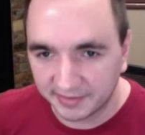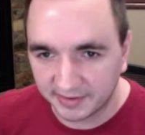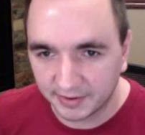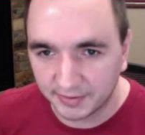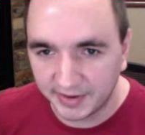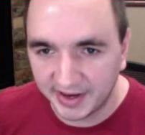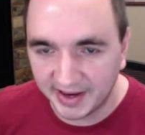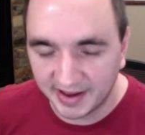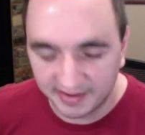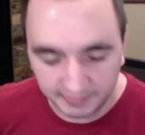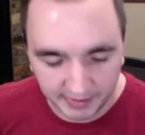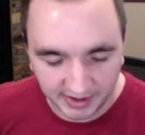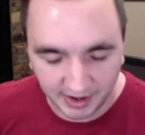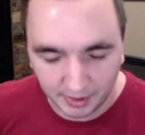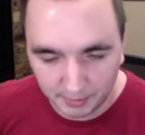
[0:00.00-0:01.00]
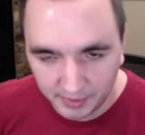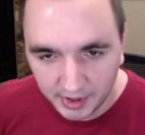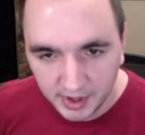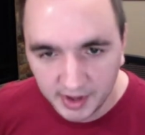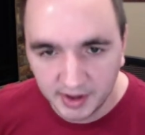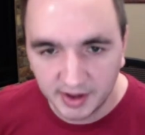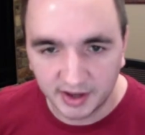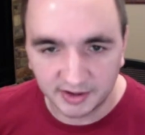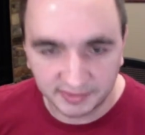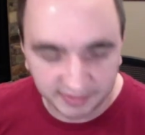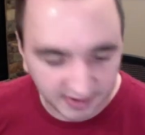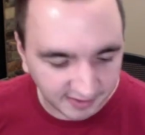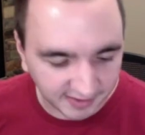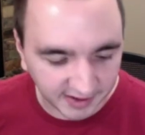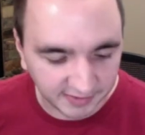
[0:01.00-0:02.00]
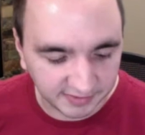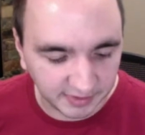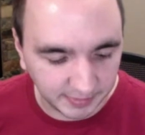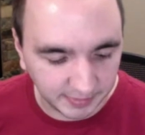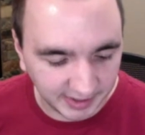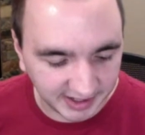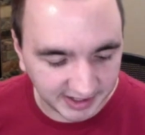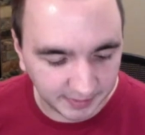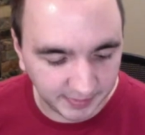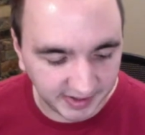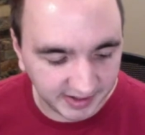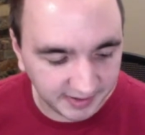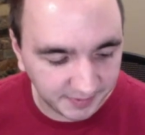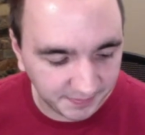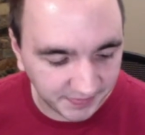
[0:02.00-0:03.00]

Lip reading: So he has become an affiliate from MarketBeat.